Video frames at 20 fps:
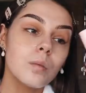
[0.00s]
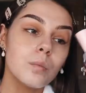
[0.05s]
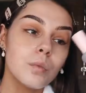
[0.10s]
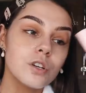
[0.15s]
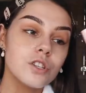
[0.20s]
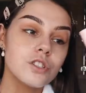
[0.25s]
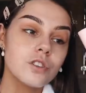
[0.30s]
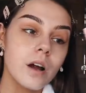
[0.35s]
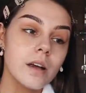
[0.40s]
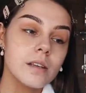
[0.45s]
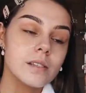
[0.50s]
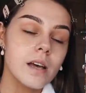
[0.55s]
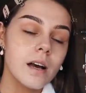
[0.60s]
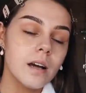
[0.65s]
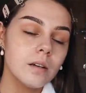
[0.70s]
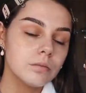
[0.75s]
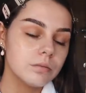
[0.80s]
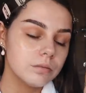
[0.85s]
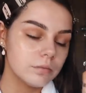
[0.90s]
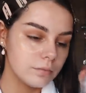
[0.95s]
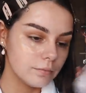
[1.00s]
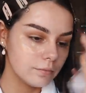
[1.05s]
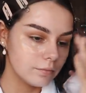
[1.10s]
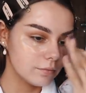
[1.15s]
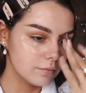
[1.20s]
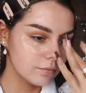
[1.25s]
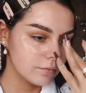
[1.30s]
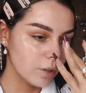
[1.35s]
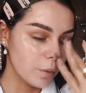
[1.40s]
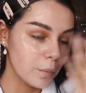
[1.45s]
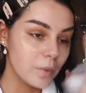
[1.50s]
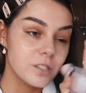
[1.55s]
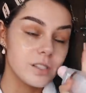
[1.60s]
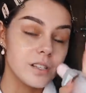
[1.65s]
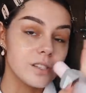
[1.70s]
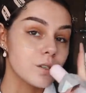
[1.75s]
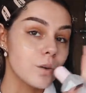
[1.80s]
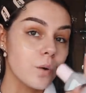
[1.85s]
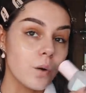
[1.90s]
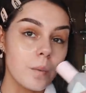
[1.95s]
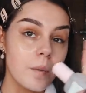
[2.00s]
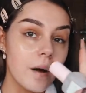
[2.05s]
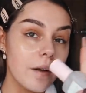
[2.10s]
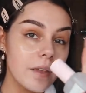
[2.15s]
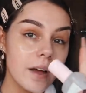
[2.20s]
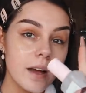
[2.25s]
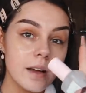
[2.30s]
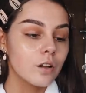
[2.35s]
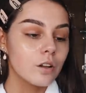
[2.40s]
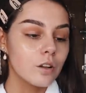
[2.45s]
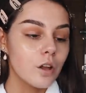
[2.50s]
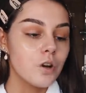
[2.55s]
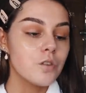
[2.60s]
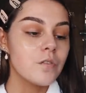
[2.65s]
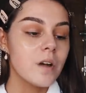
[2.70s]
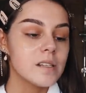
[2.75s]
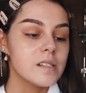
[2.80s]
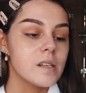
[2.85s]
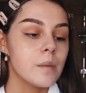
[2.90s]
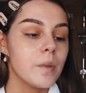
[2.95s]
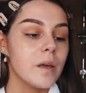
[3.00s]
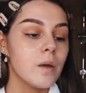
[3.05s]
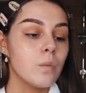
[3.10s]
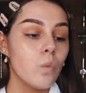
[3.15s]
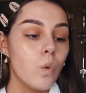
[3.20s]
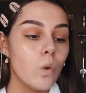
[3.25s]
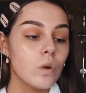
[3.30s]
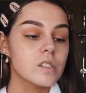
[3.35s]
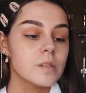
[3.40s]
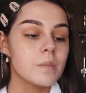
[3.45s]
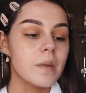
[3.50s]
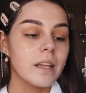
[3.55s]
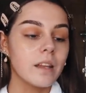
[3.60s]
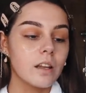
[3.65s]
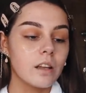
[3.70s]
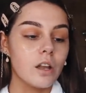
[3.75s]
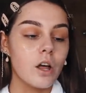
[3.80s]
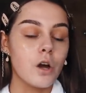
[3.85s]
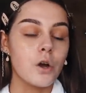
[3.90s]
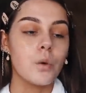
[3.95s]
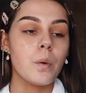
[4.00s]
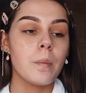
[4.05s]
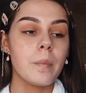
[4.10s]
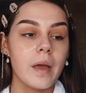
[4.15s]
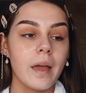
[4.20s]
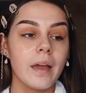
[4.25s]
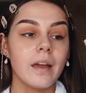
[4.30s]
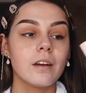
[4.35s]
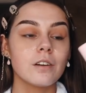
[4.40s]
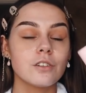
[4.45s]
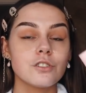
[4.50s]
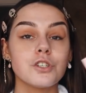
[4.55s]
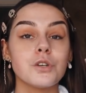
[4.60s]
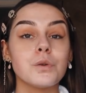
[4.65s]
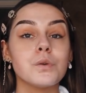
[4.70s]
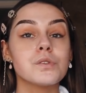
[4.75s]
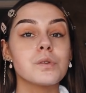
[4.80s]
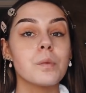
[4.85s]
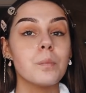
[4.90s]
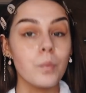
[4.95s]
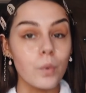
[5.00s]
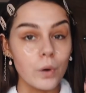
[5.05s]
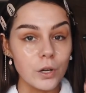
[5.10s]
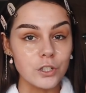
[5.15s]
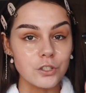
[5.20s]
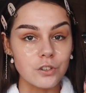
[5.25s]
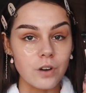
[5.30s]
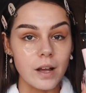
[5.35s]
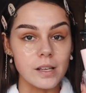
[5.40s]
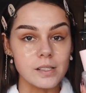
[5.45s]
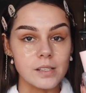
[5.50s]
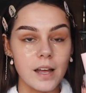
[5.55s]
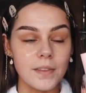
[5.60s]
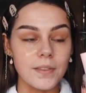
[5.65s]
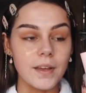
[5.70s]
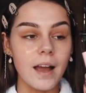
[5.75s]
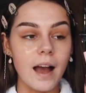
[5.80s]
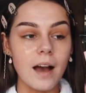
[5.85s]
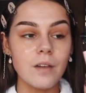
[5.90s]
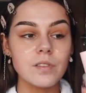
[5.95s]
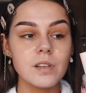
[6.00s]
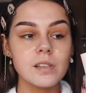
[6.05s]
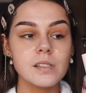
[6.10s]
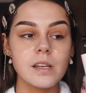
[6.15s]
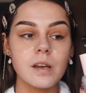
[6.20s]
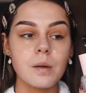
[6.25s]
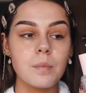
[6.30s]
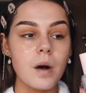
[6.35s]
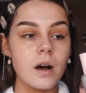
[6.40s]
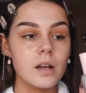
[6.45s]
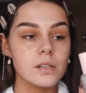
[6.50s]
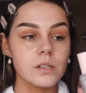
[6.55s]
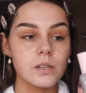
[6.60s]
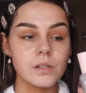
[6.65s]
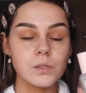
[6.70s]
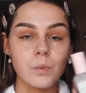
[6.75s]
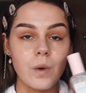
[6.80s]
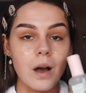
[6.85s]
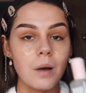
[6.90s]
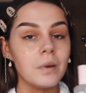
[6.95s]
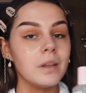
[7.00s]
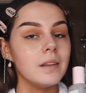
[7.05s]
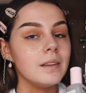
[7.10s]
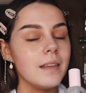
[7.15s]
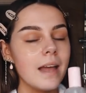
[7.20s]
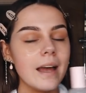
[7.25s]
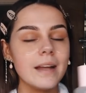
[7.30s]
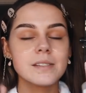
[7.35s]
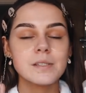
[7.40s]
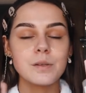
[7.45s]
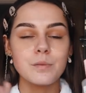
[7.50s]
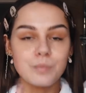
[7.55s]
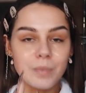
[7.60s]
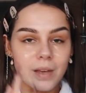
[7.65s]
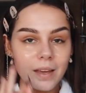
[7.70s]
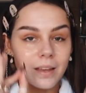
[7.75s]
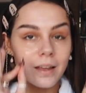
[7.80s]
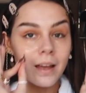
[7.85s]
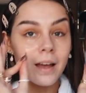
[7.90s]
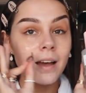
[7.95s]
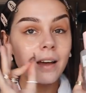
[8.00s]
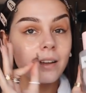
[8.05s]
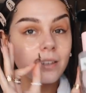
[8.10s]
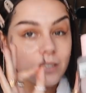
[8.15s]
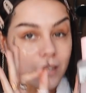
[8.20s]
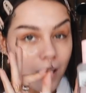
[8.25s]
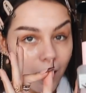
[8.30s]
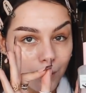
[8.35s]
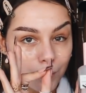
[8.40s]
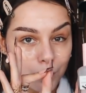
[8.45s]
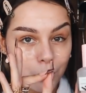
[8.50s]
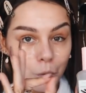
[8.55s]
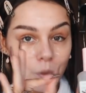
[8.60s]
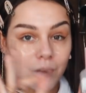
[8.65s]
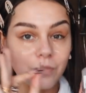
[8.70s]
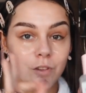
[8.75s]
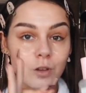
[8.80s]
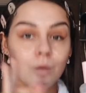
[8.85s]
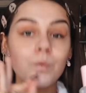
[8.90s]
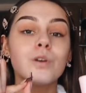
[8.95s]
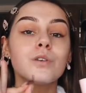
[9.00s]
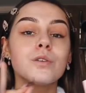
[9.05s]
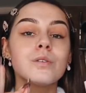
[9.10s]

Moisturizer, we just need to talk about this. Glow Recipe Watermelon Glow Pink Juice Moisturizer. They have this in a mask as well. And let me tell you, if you want